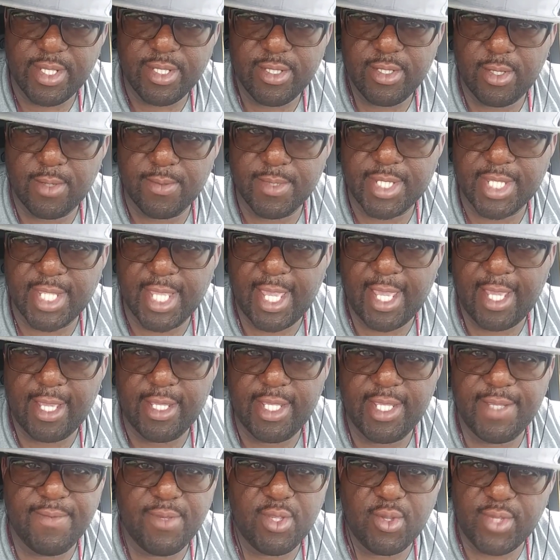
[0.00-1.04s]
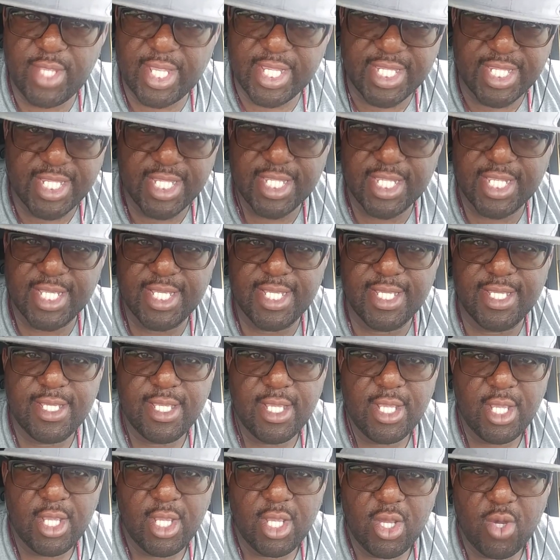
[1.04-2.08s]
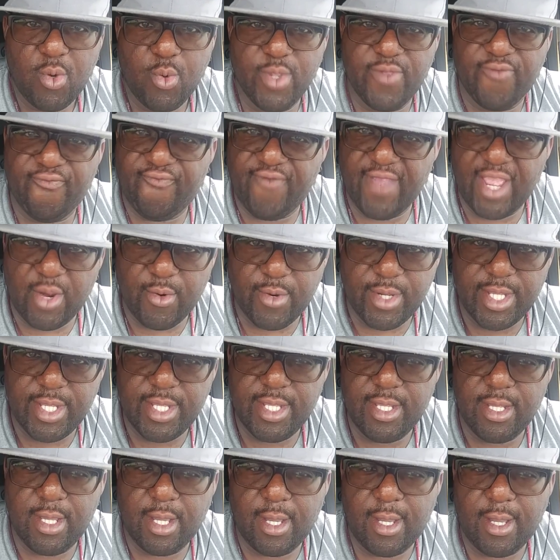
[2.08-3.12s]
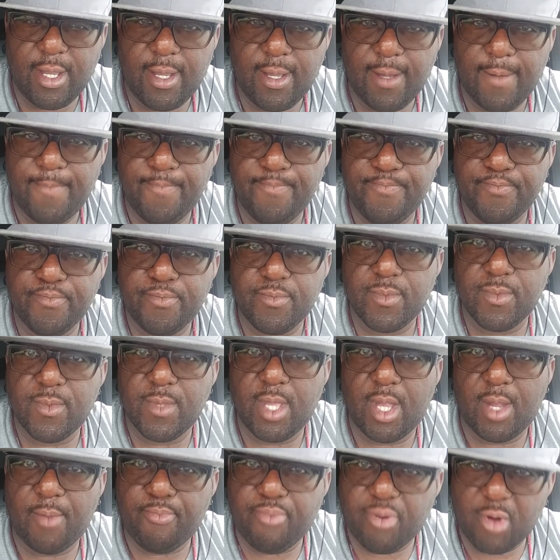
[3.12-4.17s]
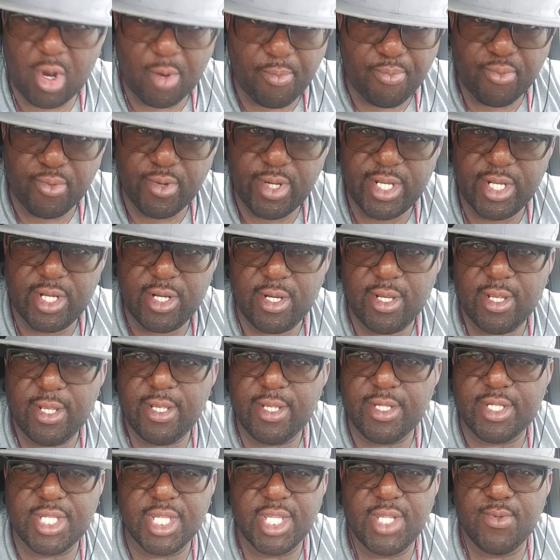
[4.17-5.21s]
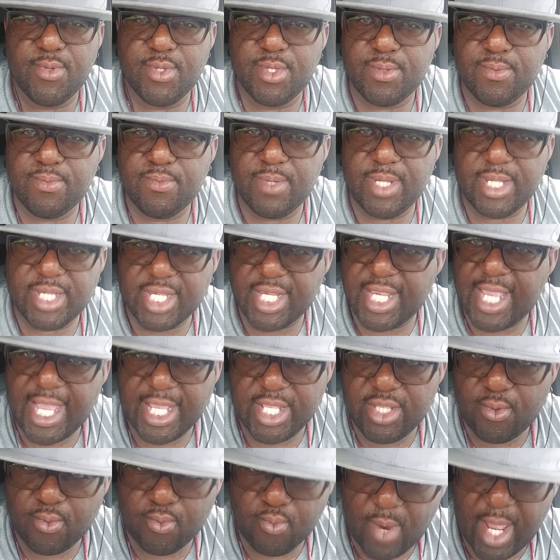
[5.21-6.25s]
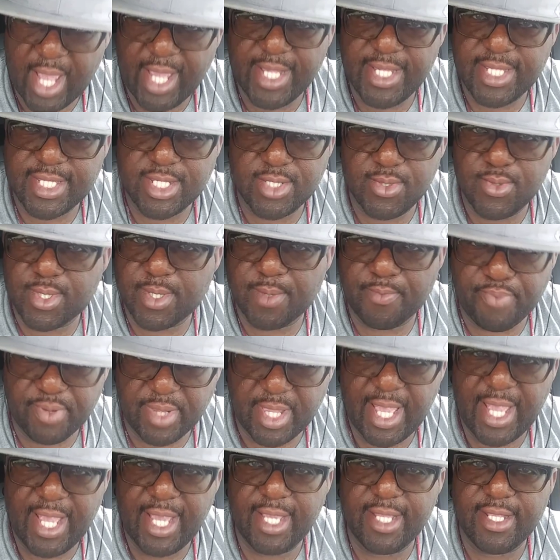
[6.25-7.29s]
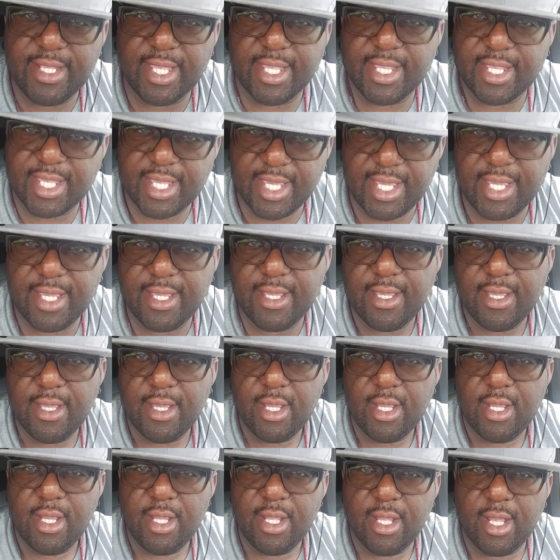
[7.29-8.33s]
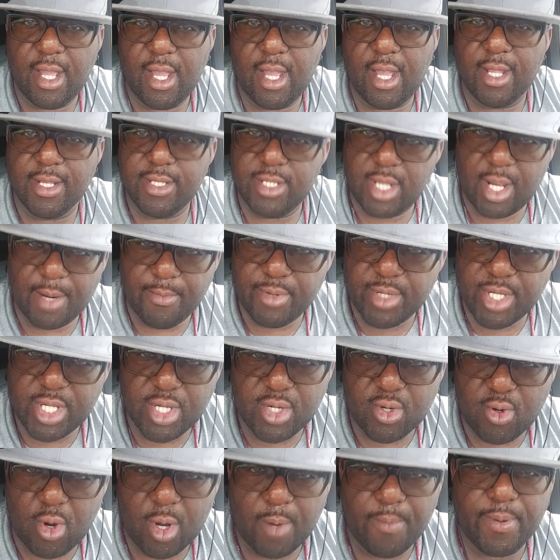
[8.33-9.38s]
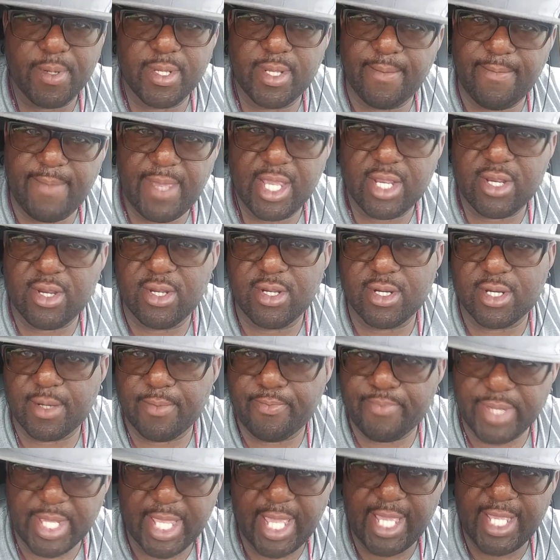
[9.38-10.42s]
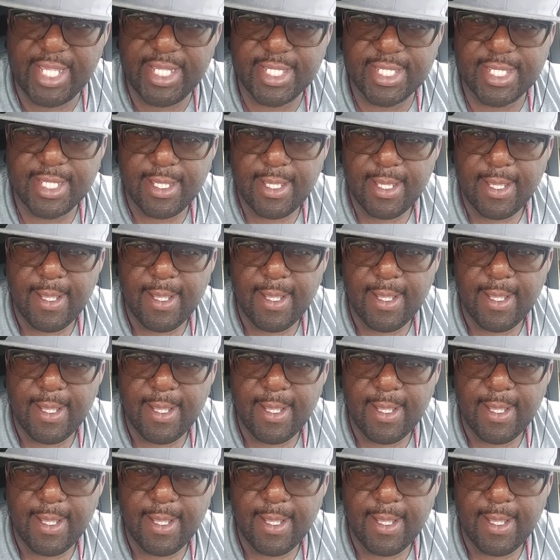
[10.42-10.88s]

You know what I'm saying? Even though that sister was very appropriate and she had the rights to complain and get a number of the corporate to make her complaints.